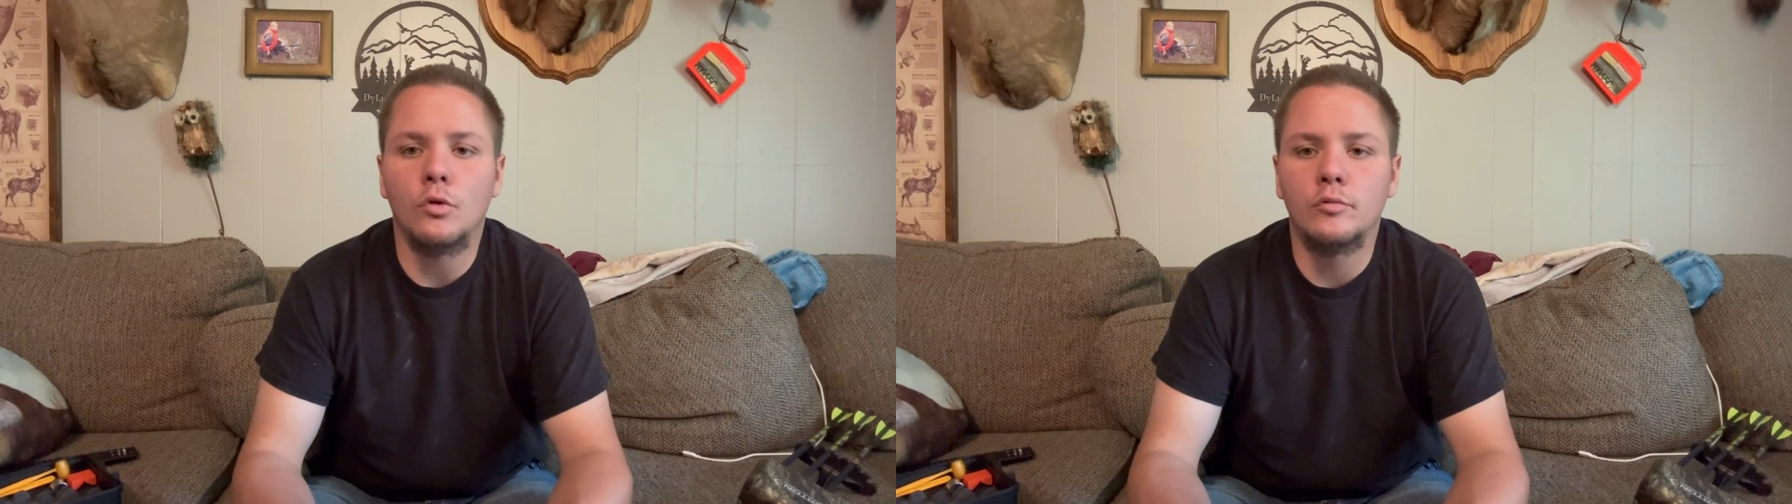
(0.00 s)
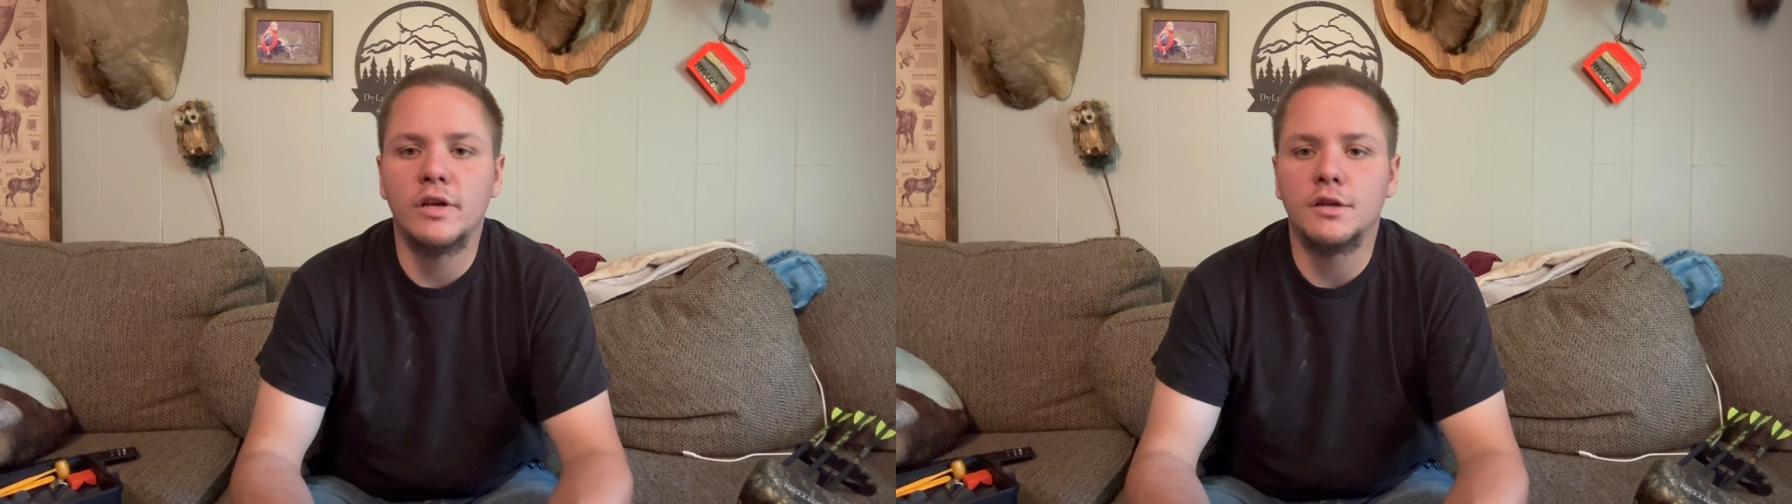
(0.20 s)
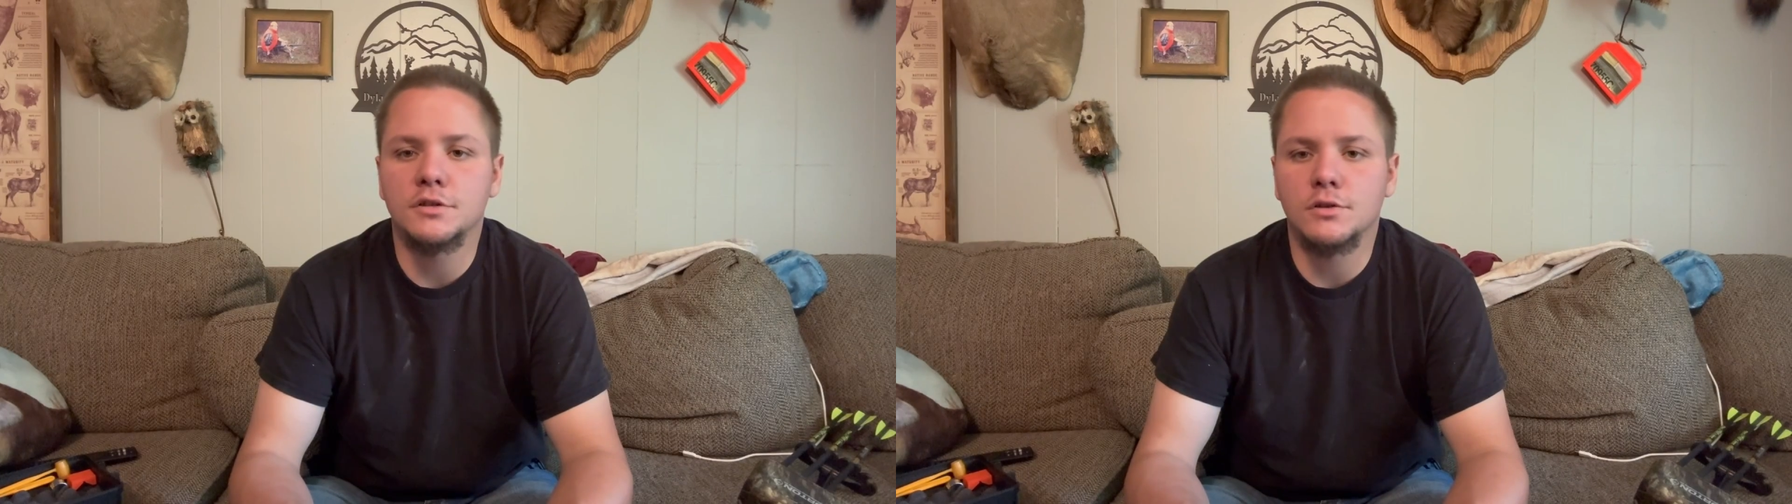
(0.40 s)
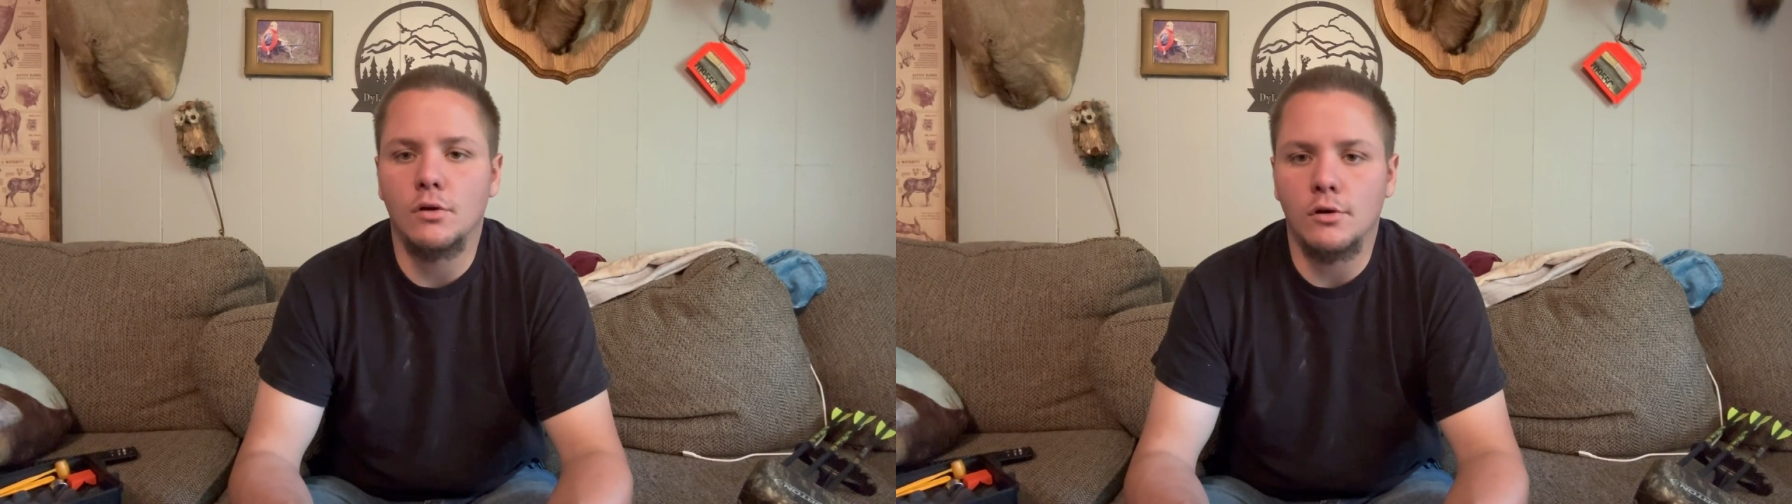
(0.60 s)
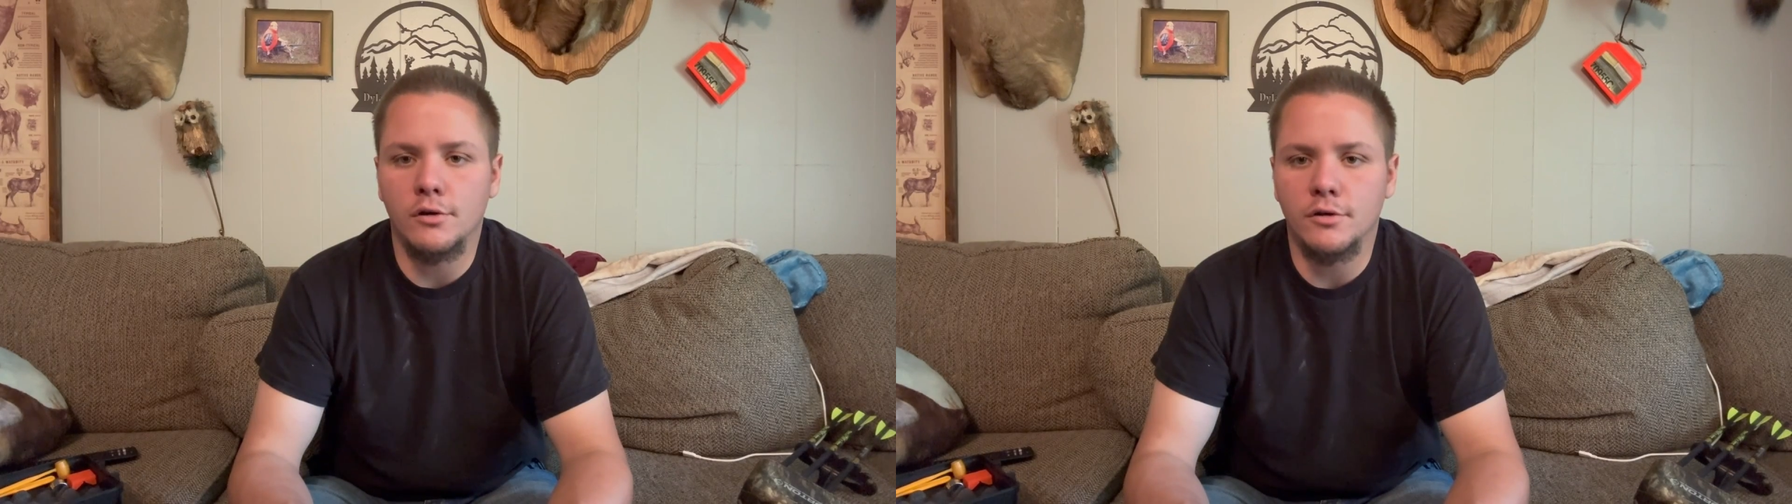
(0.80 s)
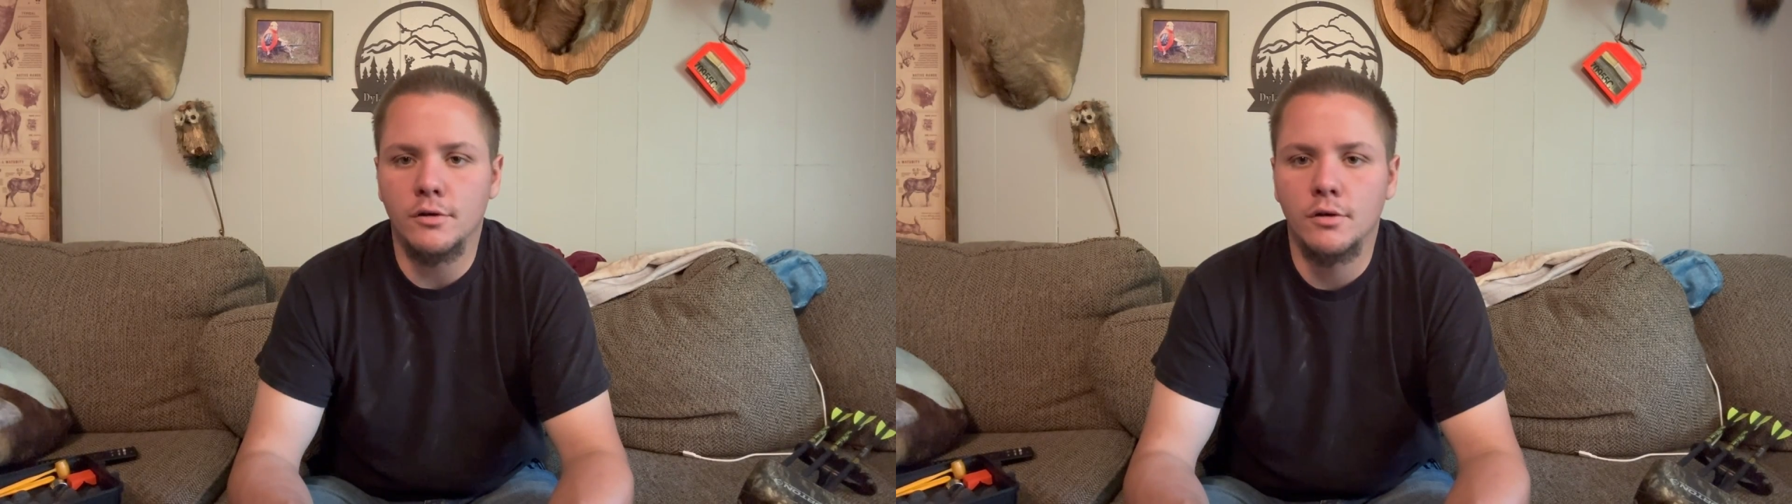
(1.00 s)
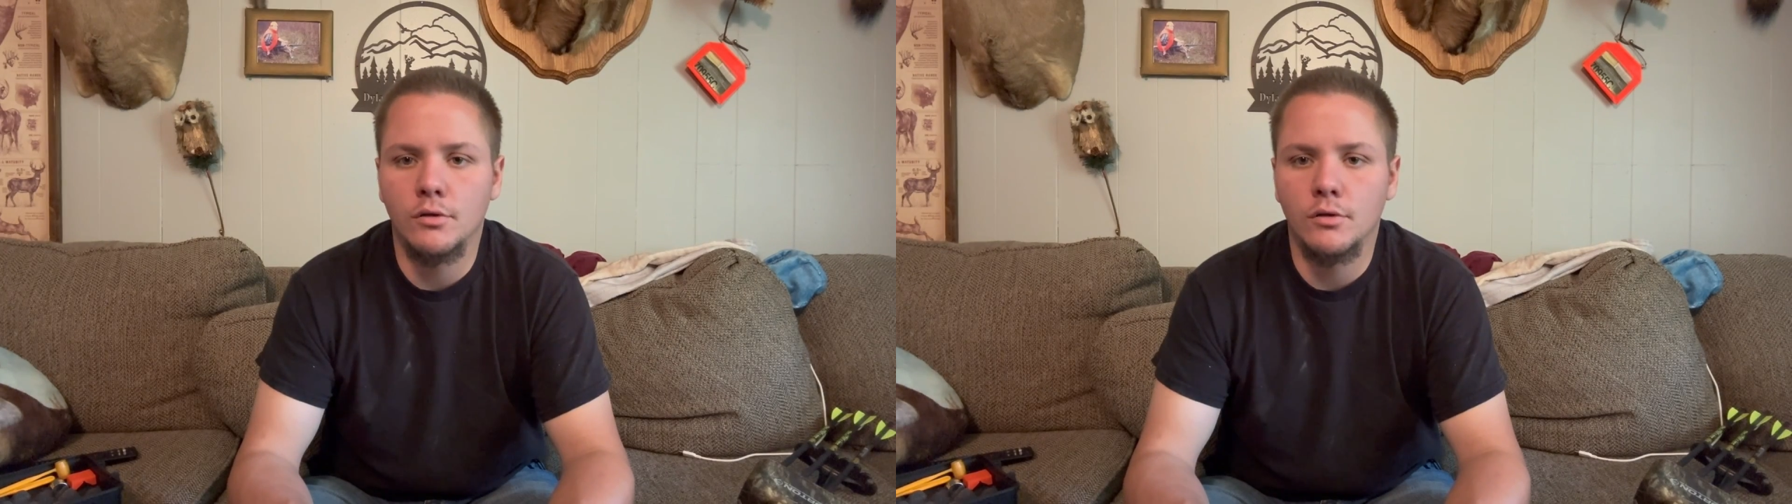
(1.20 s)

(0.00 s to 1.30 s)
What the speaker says: we get started